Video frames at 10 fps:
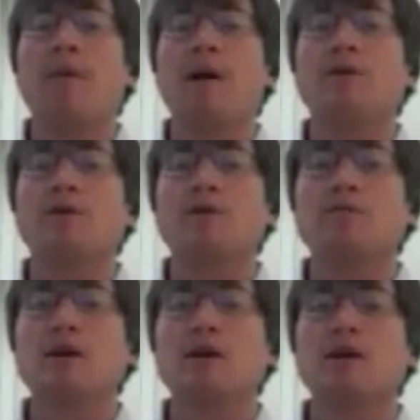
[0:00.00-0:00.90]
And so
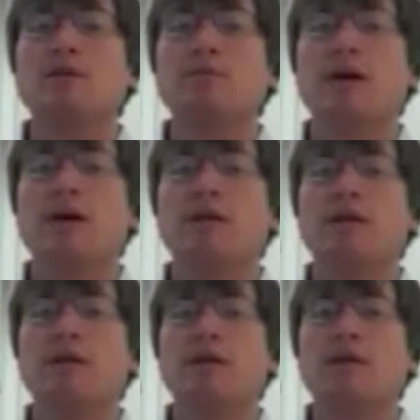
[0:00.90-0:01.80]
to me, it's
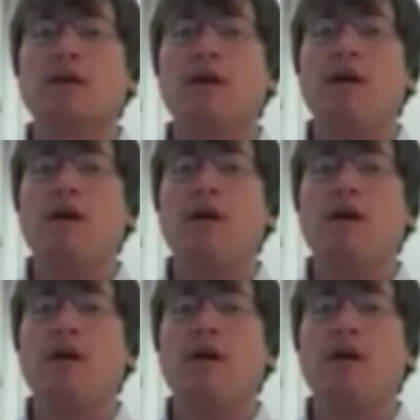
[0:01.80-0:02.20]
partly